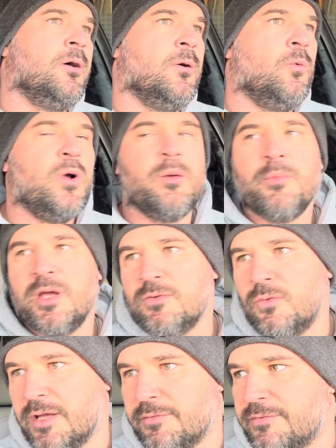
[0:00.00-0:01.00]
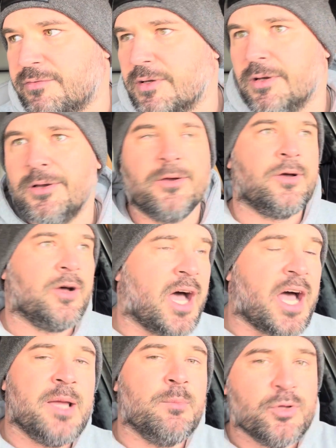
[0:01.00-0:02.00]
women with a
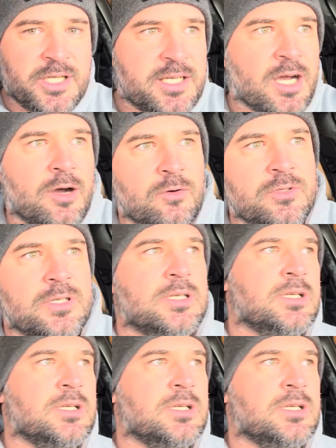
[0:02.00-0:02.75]
high body count,